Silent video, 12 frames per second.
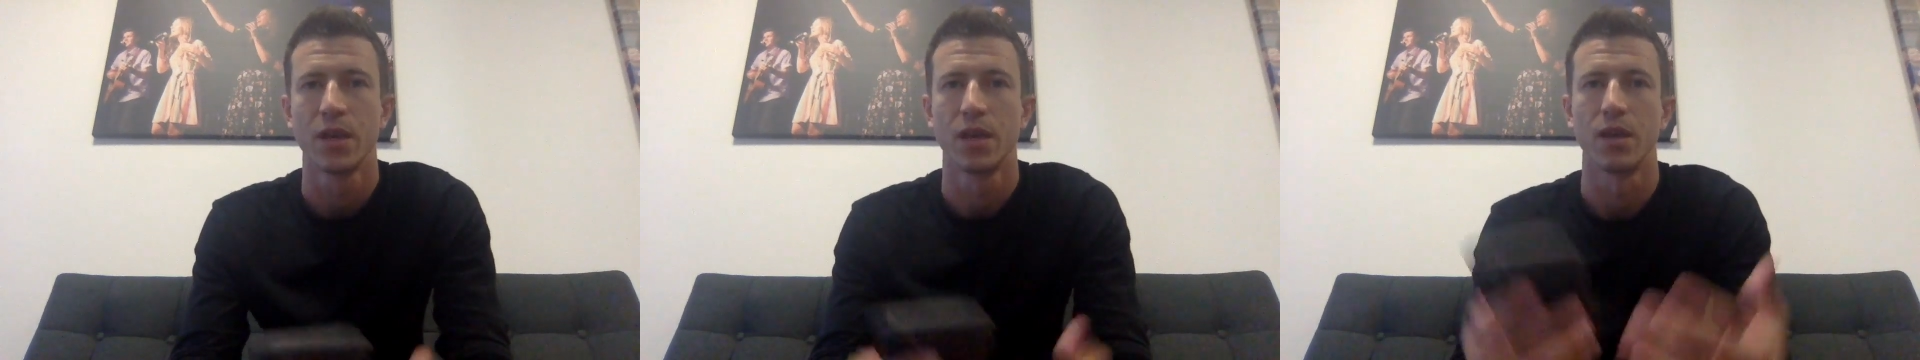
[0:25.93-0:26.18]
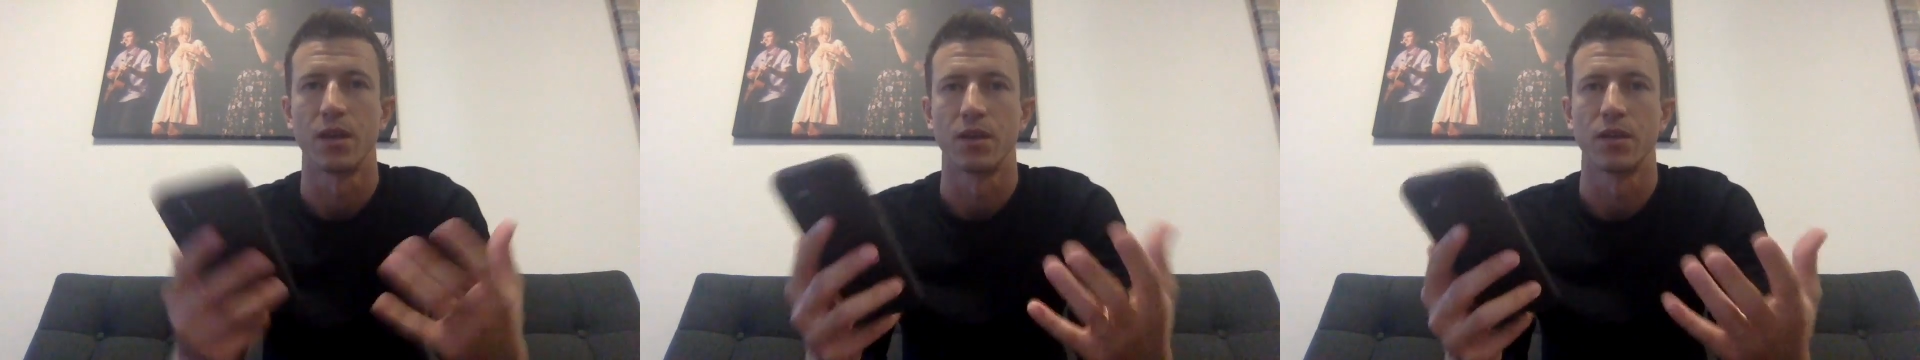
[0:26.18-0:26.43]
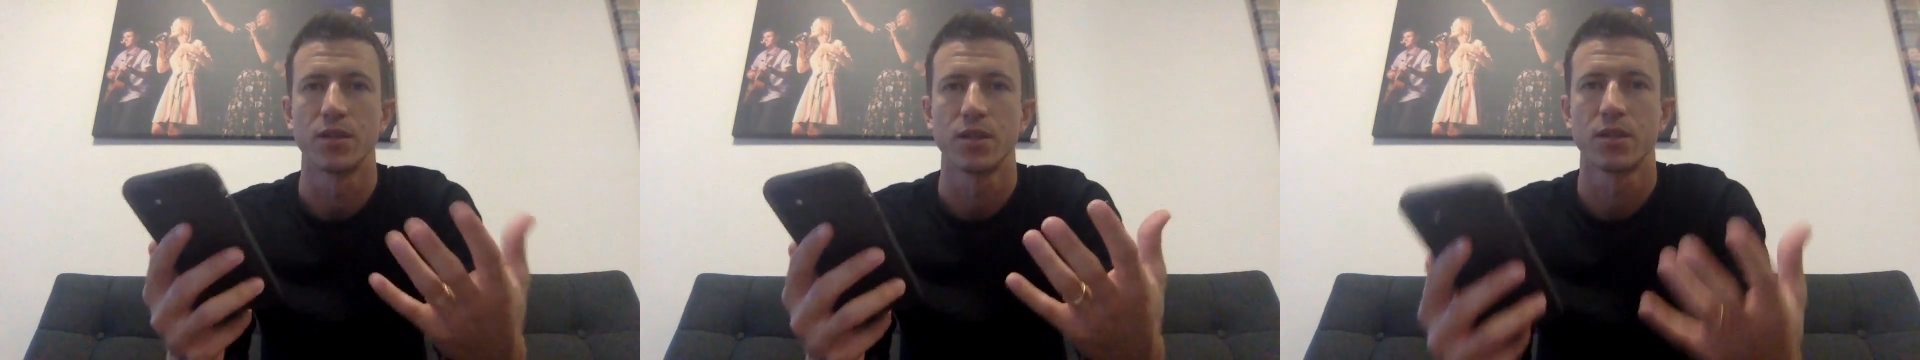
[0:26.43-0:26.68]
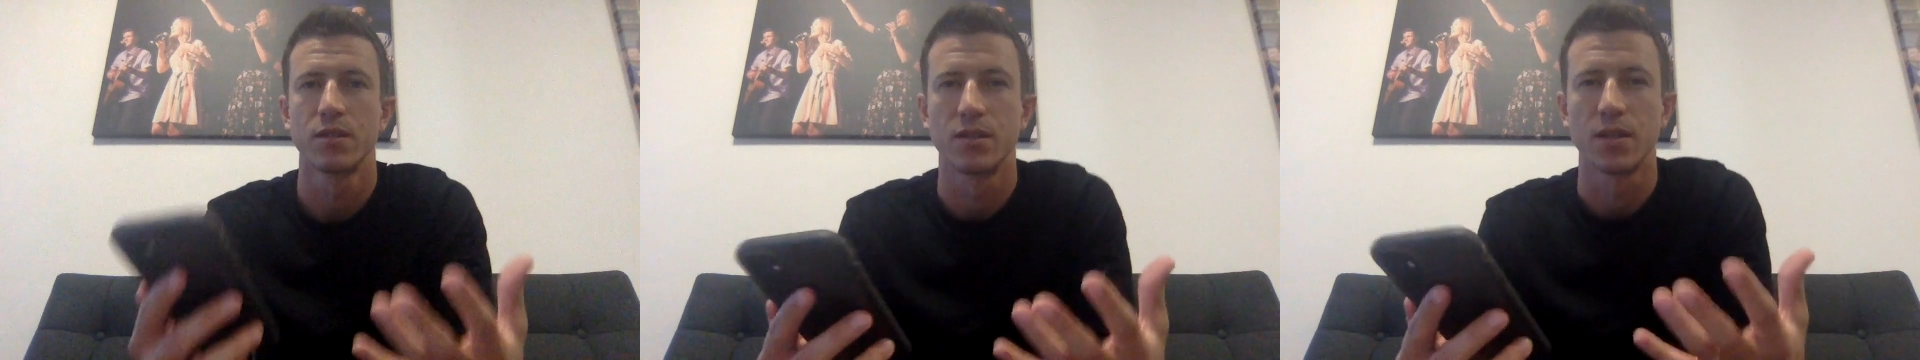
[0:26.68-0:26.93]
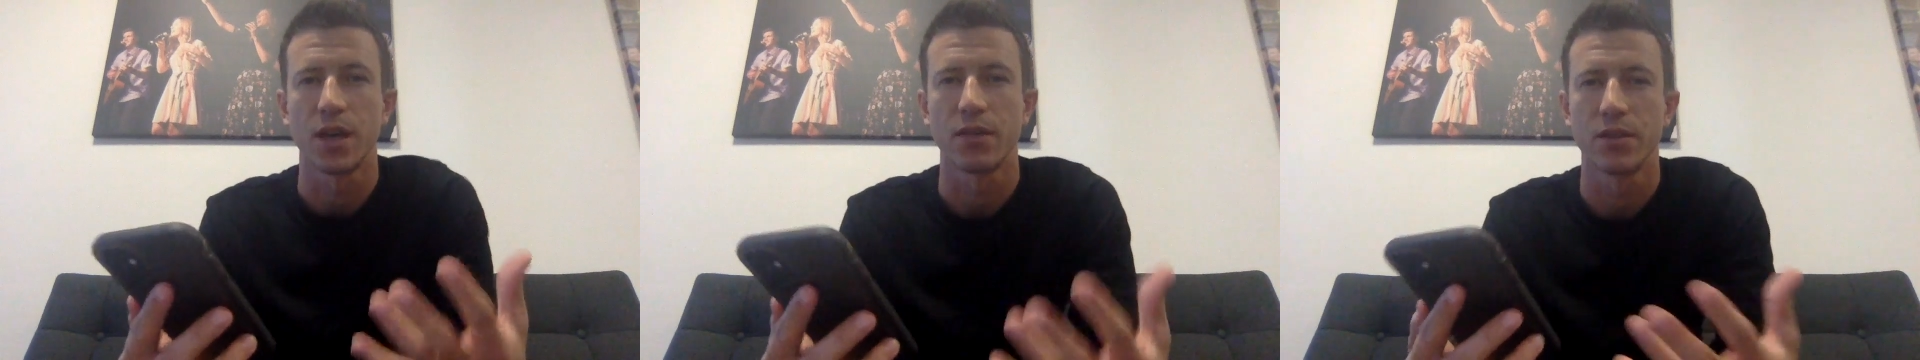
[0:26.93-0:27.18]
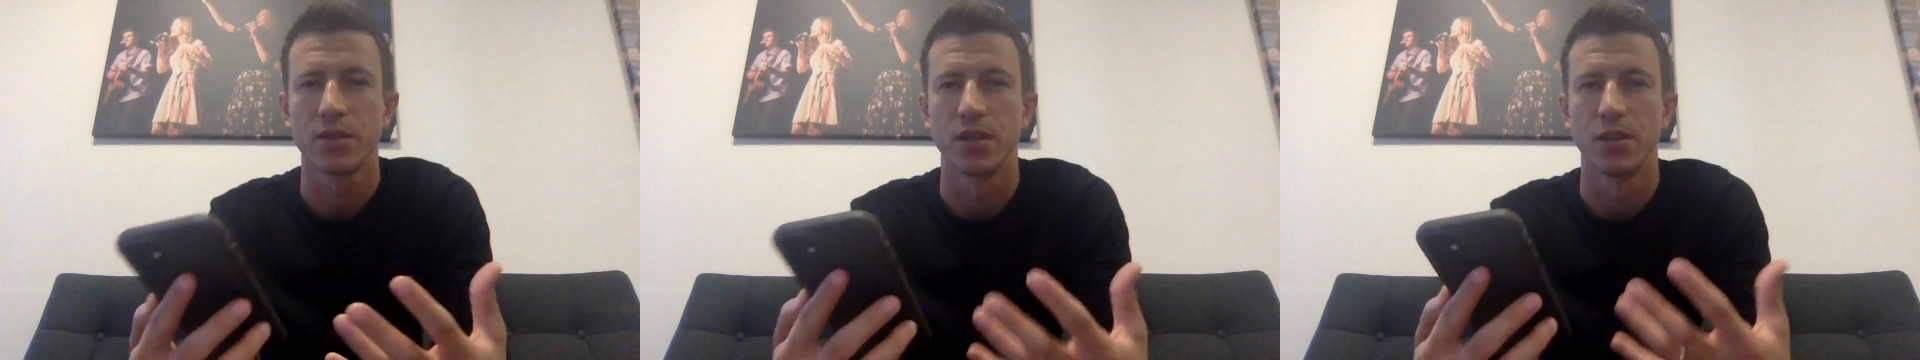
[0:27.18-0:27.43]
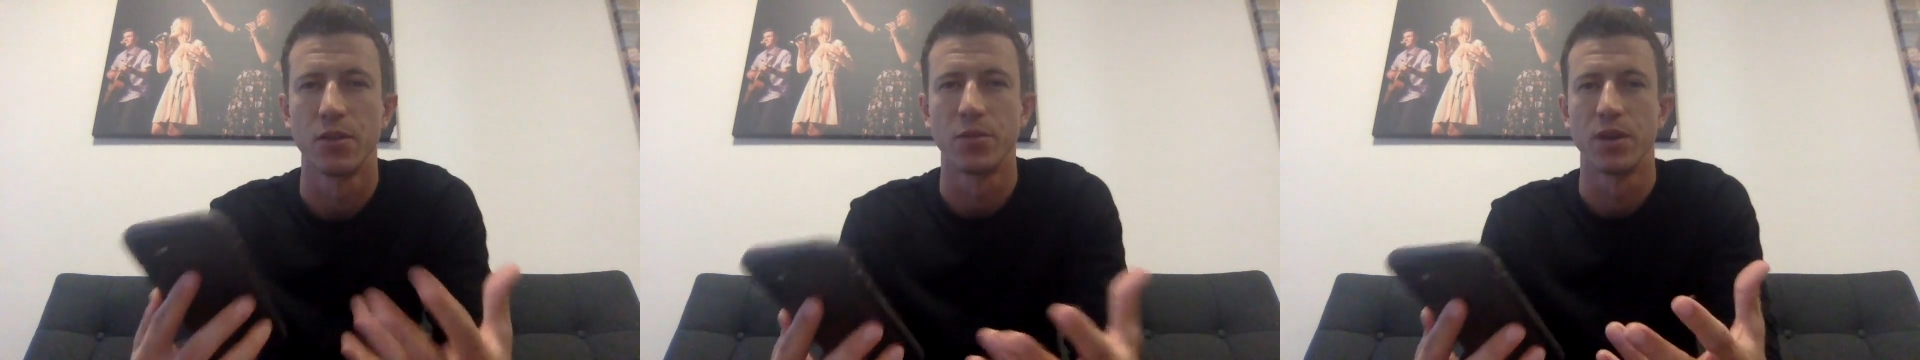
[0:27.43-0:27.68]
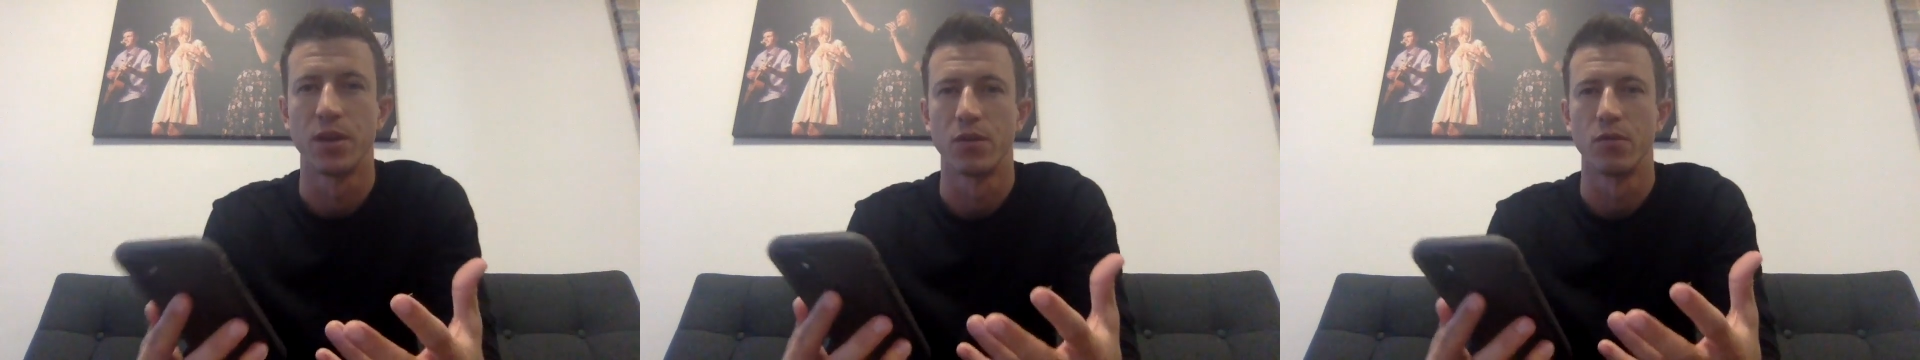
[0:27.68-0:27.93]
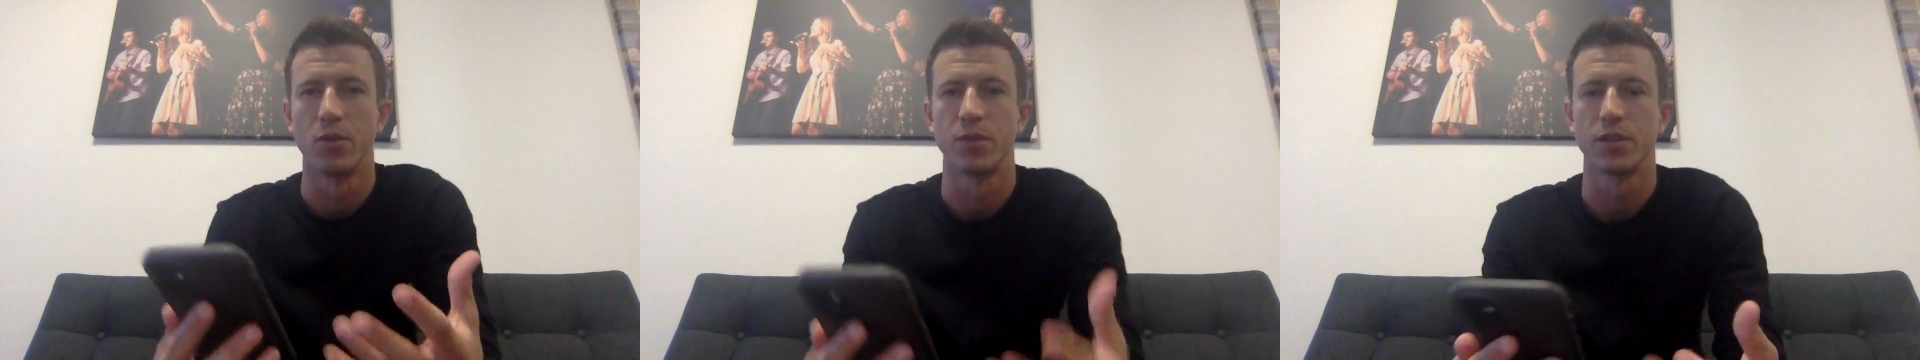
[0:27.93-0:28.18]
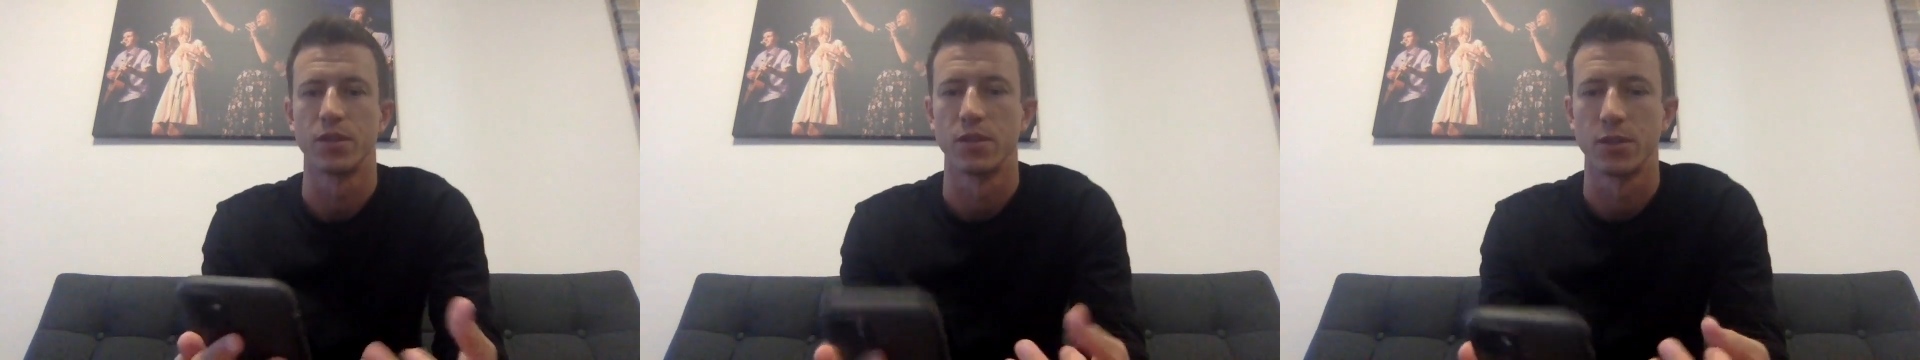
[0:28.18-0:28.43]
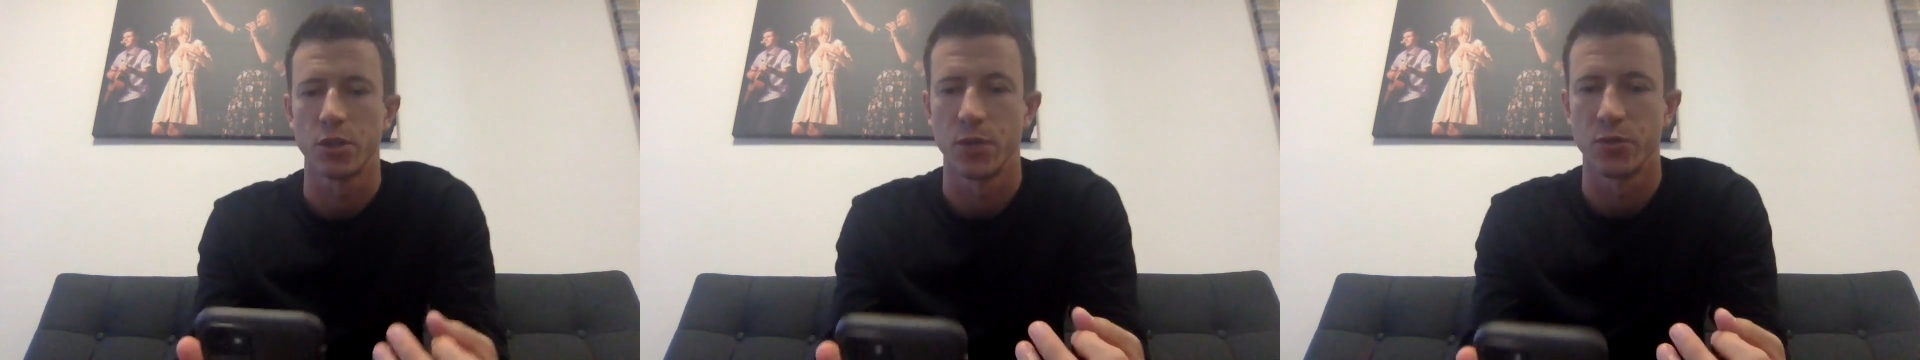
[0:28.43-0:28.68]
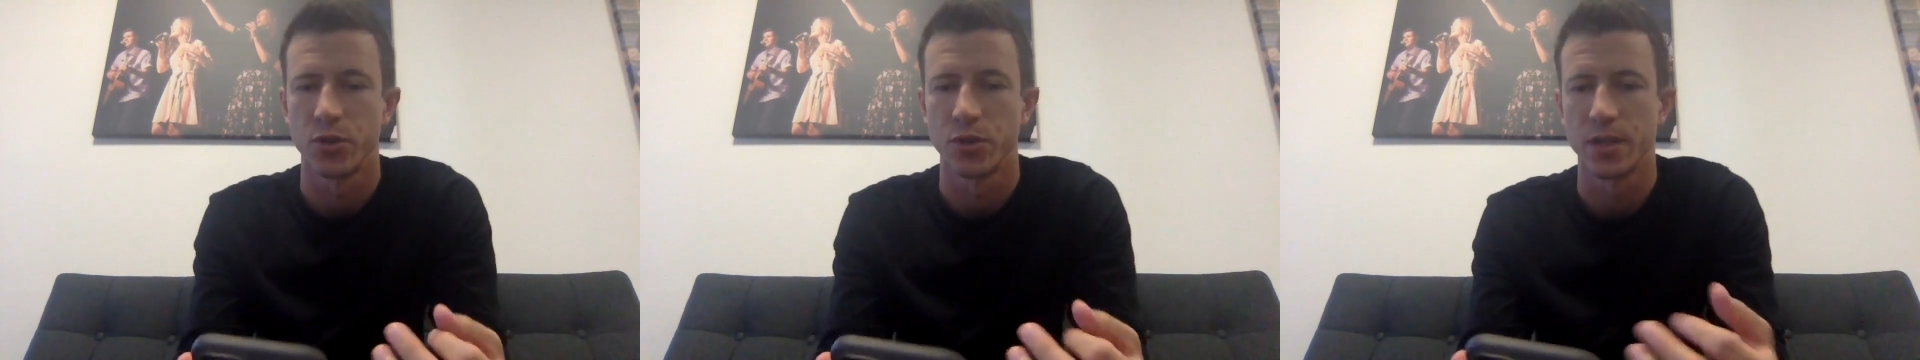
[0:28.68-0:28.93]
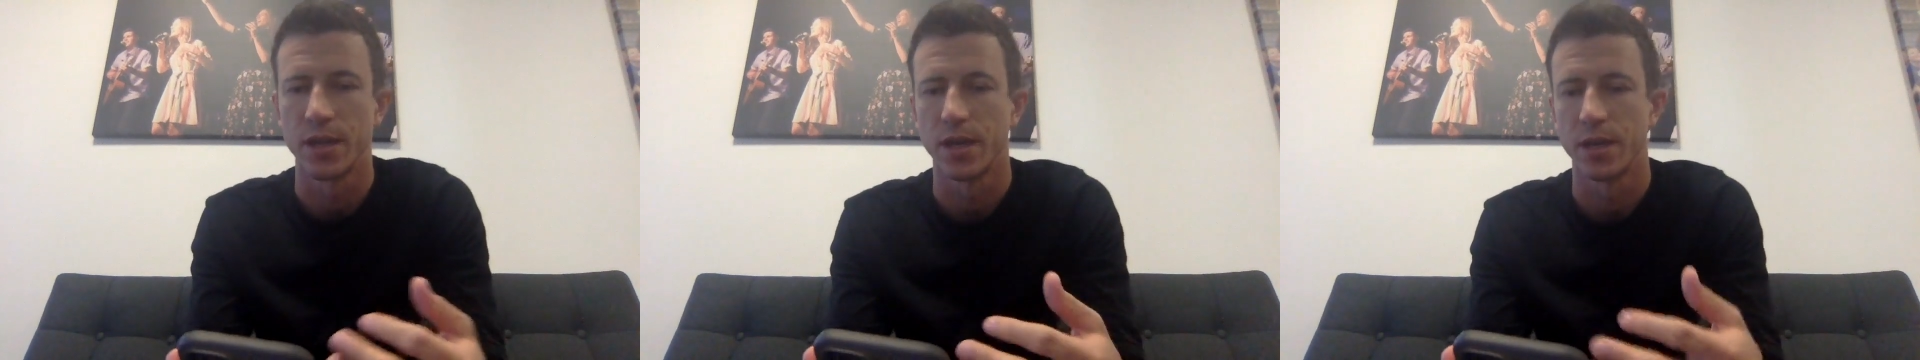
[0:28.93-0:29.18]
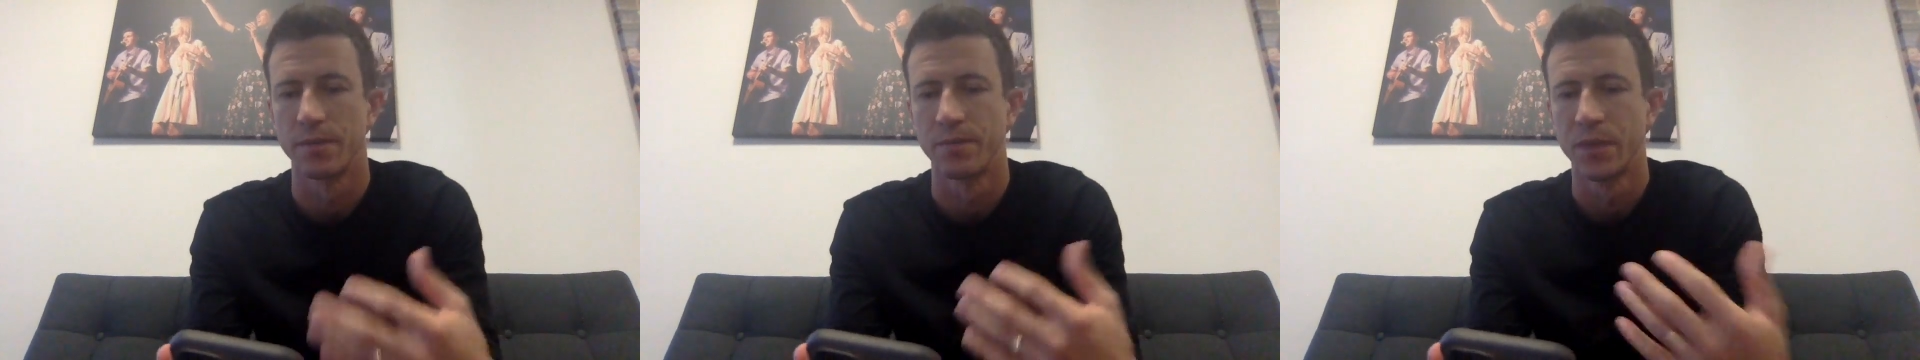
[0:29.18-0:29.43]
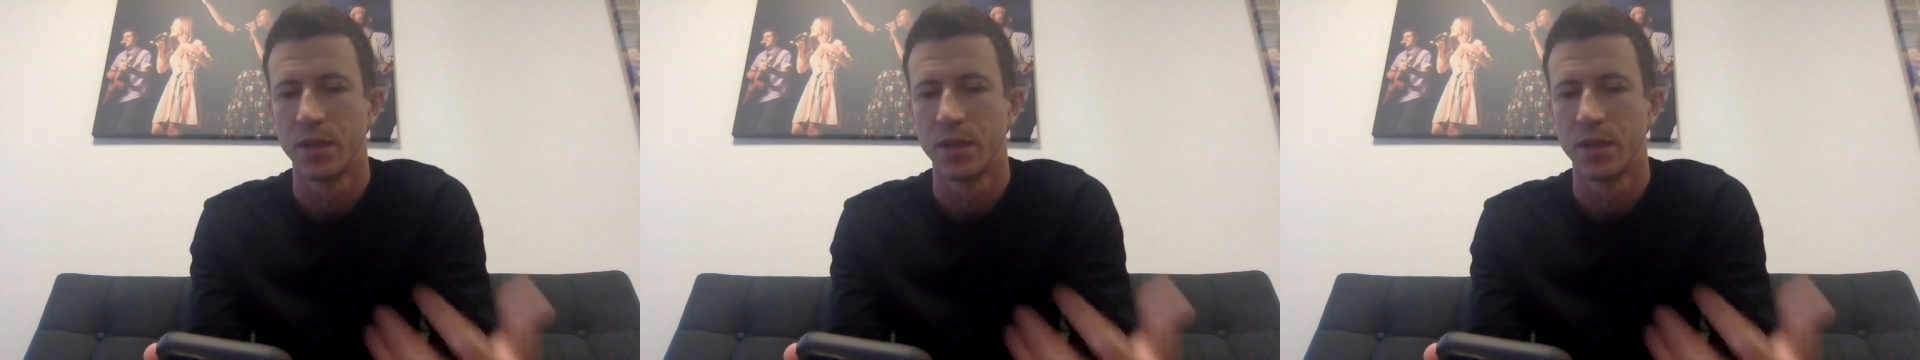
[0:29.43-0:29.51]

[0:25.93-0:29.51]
And let's dive in just a little bit of what we see in the scripture today